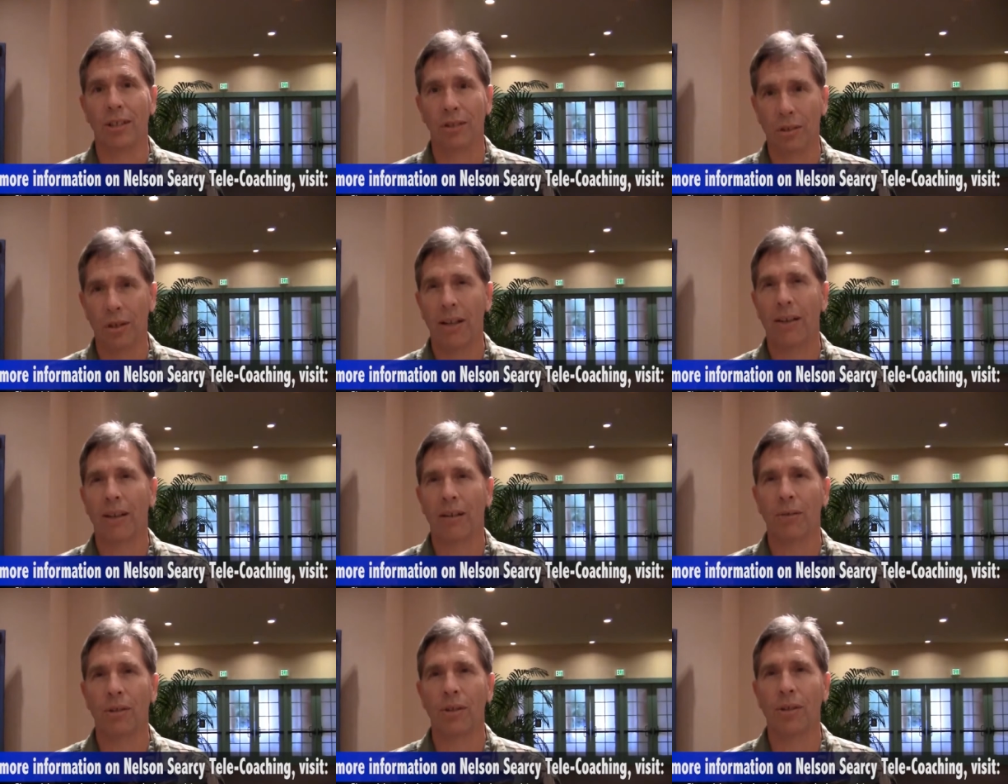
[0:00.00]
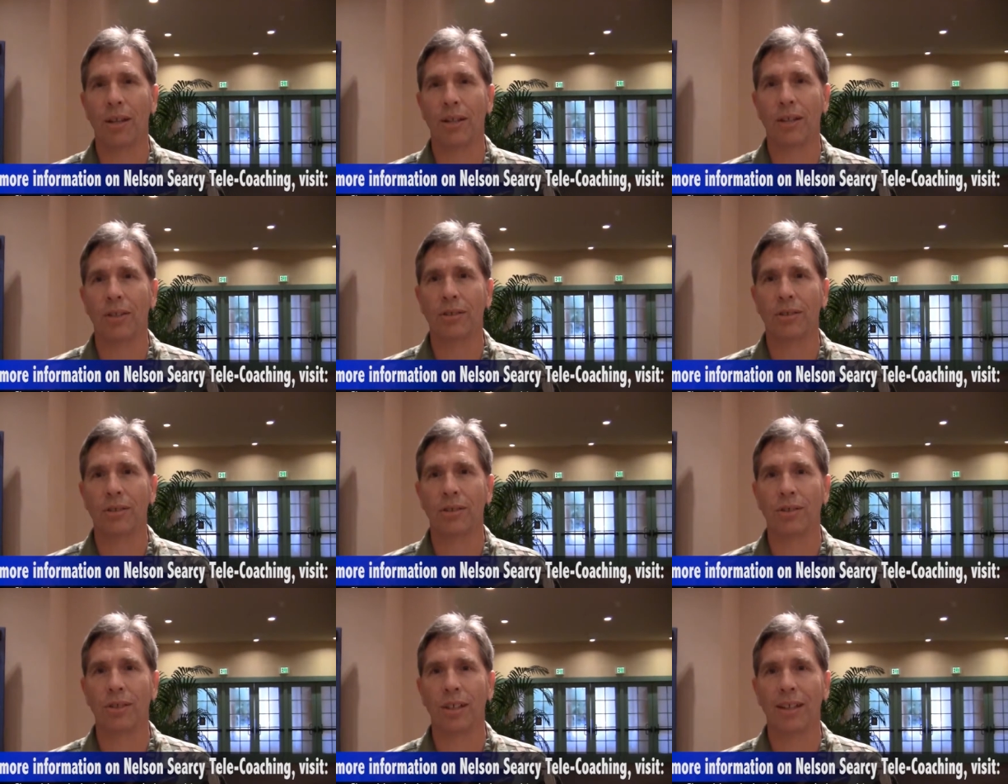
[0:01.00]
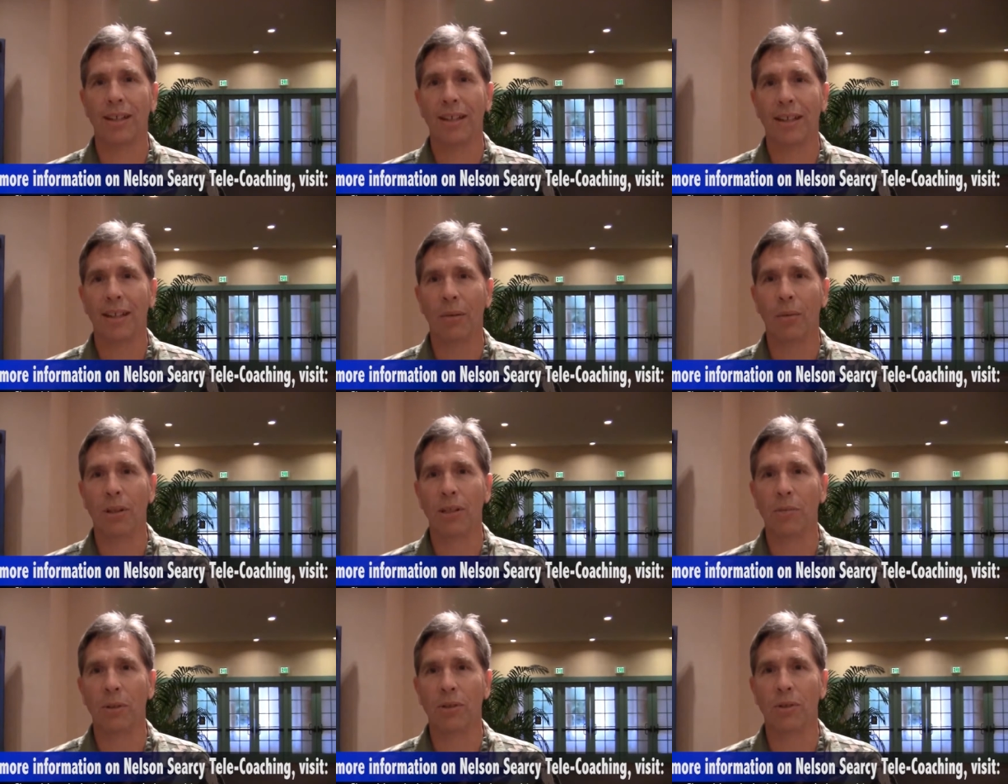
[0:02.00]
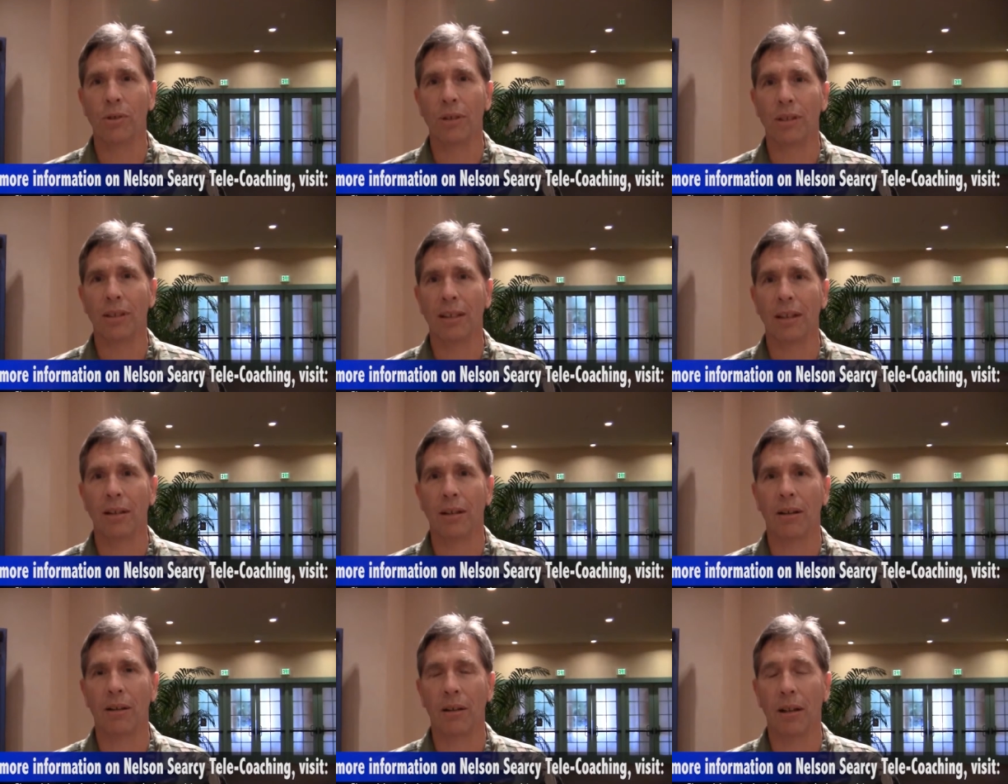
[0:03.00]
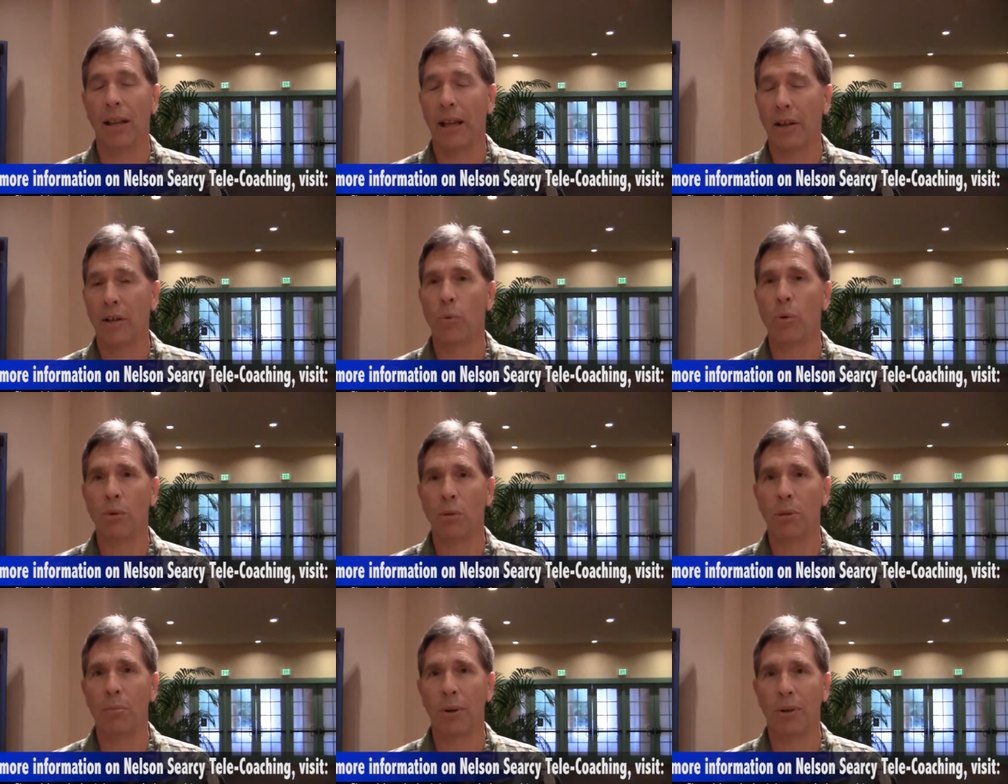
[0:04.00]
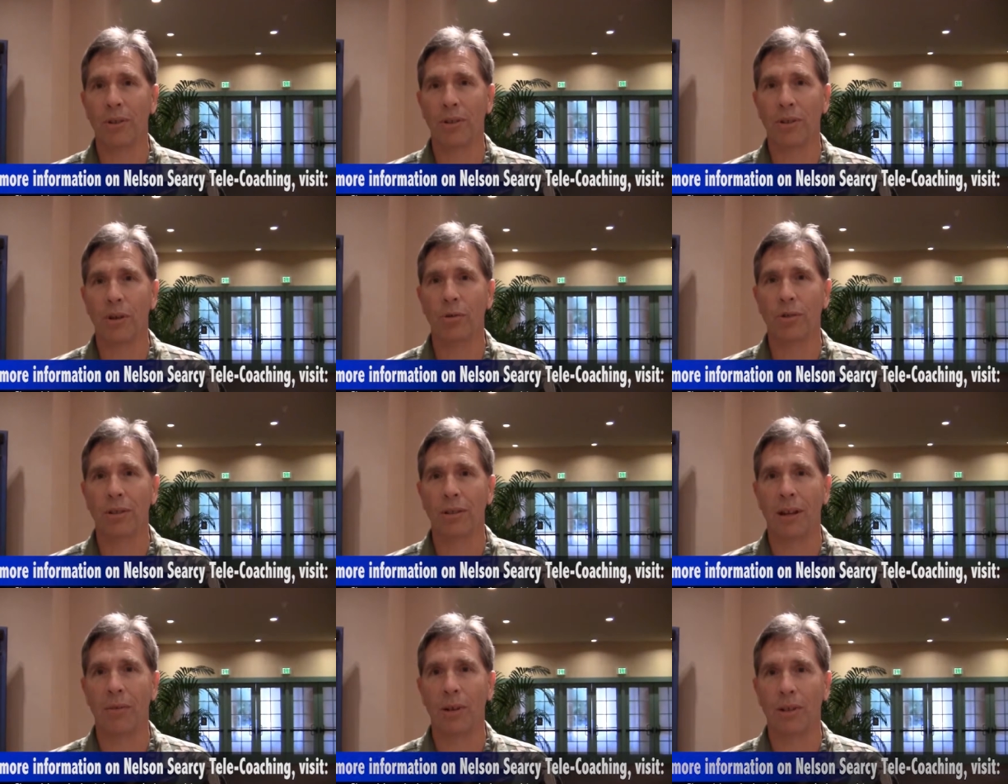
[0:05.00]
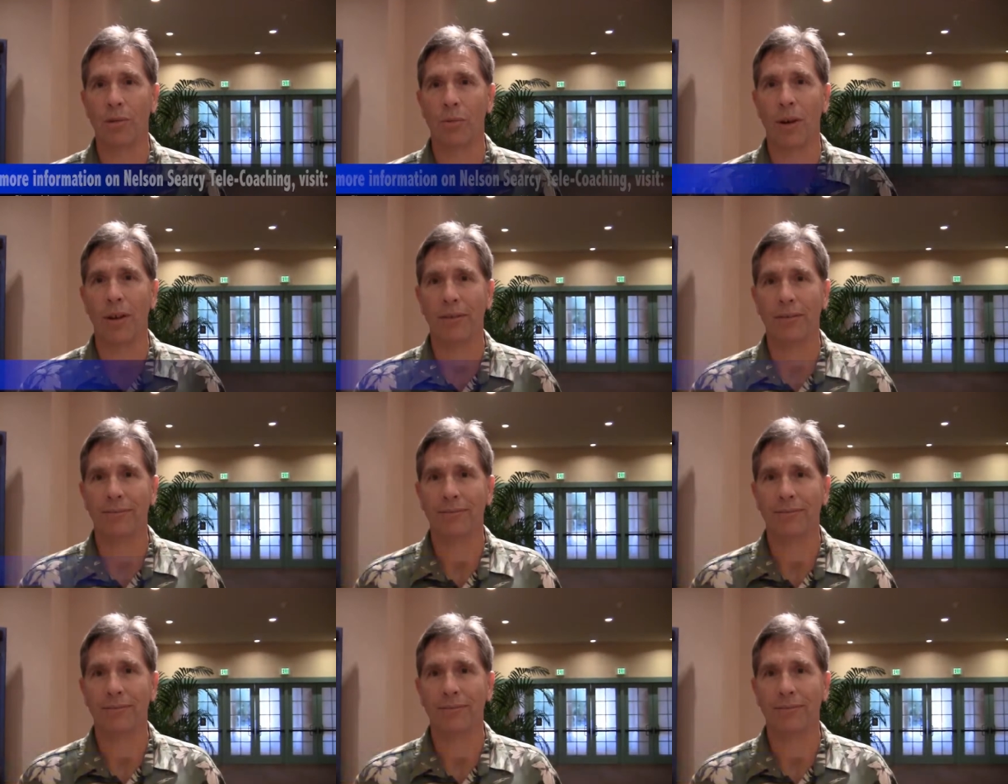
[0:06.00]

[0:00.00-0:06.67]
And so I got to really thank Nelson Searcy and what he's been doing and uh, allowing women to be part of this coaching network as well.